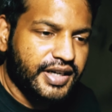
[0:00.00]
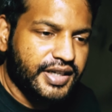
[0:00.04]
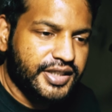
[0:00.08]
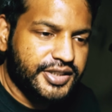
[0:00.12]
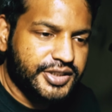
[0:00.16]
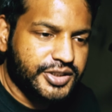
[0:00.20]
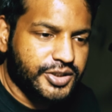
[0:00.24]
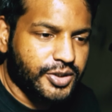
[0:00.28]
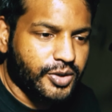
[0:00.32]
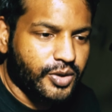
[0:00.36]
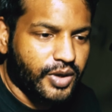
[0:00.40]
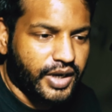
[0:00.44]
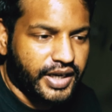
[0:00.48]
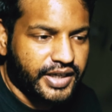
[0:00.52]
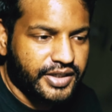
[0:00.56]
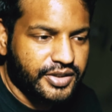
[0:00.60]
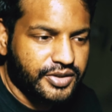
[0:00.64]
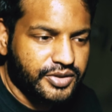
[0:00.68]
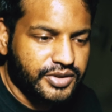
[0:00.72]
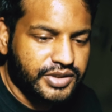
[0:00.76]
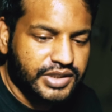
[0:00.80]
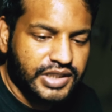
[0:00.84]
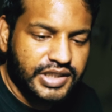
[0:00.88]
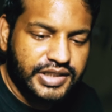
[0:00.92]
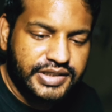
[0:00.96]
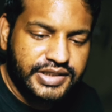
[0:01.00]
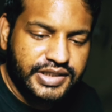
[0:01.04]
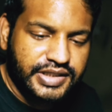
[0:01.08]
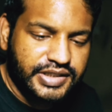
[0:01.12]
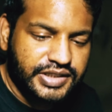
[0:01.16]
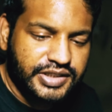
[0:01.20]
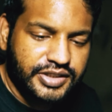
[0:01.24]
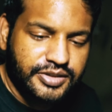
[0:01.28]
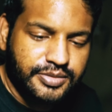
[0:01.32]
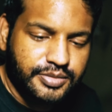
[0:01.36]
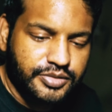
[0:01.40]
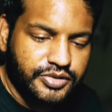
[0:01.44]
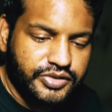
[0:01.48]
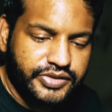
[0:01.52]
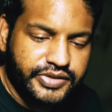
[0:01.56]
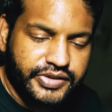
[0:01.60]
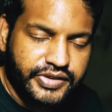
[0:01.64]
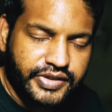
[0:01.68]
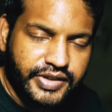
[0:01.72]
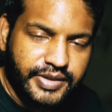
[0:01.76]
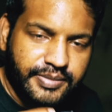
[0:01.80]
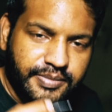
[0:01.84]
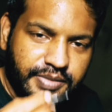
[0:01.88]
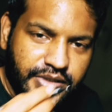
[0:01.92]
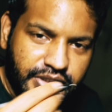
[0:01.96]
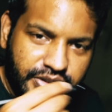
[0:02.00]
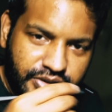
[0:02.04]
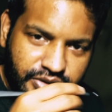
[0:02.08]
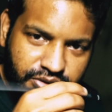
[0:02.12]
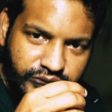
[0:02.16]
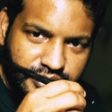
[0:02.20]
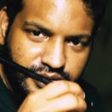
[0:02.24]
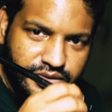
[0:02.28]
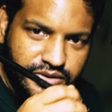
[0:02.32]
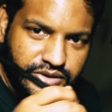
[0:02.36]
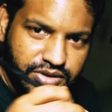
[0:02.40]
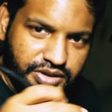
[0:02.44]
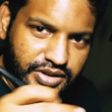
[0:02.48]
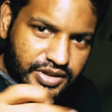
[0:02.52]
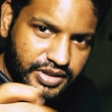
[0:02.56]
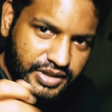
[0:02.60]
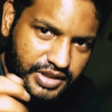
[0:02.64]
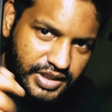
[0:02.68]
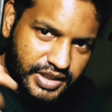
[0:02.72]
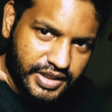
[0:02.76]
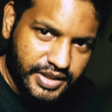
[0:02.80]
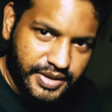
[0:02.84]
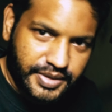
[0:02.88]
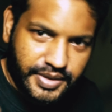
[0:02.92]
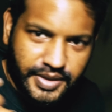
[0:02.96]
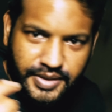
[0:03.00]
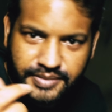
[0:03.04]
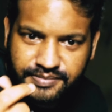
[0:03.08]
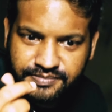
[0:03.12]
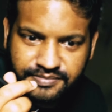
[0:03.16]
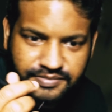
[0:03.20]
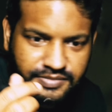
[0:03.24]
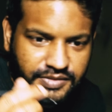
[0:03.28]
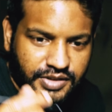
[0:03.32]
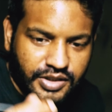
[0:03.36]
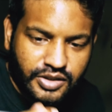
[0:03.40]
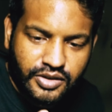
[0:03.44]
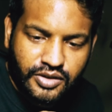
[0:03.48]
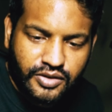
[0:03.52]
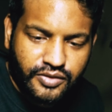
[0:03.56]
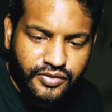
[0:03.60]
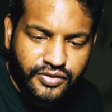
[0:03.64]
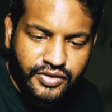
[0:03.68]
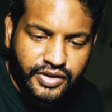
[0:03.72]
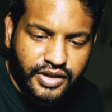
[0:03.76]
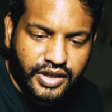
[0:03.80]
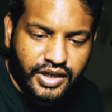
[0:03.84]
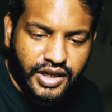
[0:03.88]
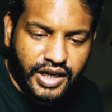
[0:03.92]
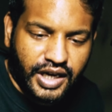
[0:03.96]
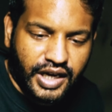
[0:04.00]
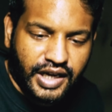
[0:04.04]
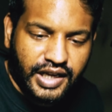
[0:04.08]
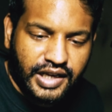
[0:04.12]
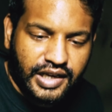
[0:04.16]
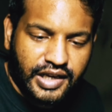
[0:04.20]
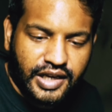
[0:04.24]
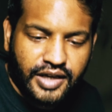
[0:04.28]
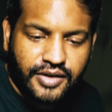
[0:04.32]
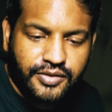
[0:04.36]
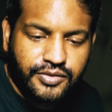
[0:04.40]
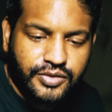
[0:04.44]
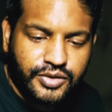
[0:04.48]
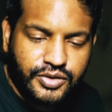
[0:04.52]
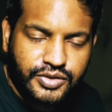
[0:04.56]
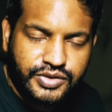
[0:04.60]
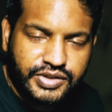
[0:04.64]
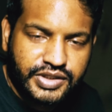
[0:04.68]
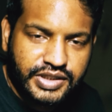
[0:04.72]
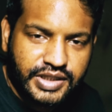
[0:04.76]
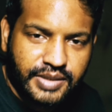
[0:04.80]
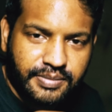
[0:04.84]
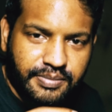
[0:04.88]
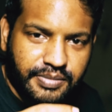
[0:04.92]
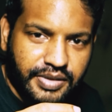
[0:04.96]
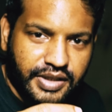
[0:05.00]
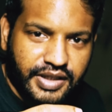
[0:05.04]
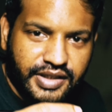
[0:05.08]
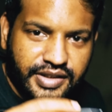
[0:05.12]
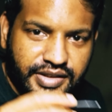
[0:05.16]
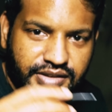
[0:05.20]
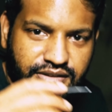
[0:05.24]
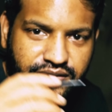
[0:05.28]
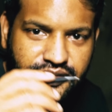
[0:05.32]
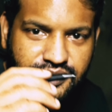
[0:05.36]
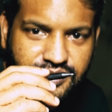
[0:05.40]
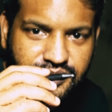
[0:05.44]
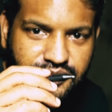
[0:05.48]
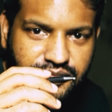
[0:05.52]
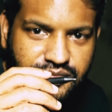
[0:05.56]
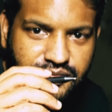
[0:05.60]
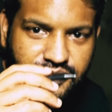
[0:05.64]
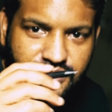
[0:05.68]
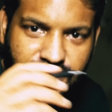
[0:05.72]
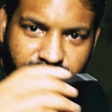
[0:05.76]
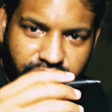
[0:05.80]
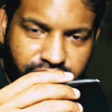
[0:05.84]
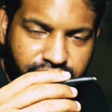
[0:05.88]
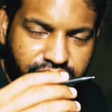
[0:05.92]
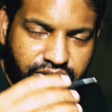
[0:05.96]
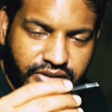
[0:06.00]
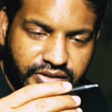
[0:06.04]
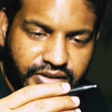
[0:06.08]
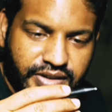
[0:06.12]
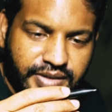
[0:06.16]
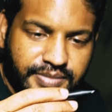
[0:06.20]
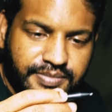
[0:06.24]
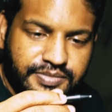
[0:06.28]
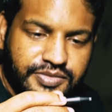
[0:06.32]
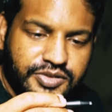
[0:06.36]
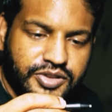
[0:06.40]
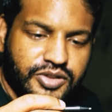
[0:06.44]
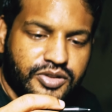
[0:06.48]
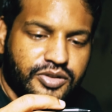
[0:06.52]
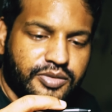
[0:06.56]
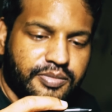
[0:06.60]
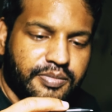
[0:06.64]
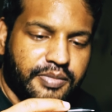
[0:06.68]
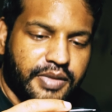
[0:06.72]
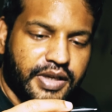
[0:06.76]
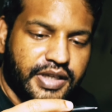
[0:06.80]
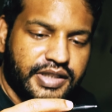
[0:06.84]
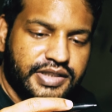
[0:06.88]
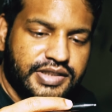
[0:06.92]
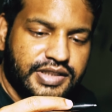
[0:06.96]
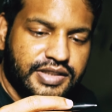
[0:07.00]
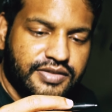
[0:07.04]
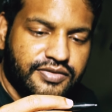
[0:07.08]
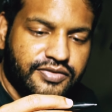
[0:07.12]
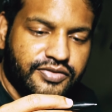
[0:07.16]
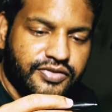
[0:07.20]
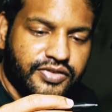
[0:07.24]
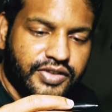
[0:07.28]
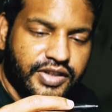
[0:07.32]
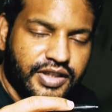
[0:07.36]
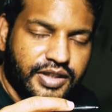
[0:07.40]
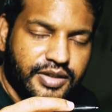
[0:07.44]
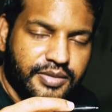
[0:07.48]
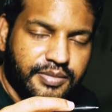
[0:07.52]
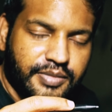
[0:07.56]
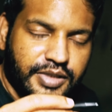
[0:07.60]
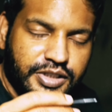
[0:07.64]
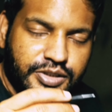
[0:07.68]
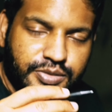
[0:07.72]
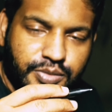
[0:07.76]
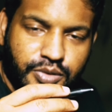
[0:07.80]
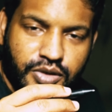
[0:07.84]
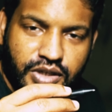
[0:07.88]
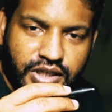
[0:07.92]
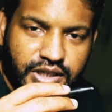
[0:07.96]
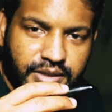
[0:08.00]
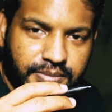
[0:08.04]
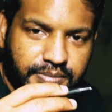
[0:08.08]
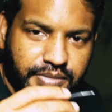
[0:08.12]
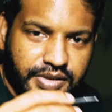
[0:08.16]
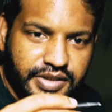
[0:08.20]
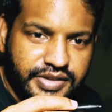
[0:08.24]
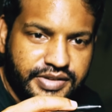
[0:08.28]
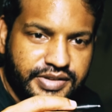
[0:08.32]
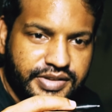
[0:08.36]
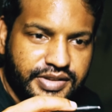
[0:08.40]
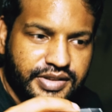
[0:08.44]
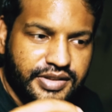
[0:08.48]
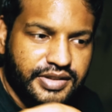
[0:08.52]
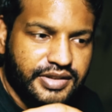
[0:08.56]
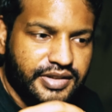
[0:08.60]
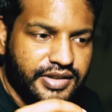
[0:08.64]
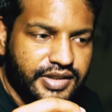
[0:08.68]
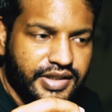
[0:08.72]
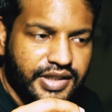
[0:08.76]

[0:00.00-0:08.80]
So I usually just remove the grip and use, I love using the pen without the grip. So it makes it feel much more like a pencil,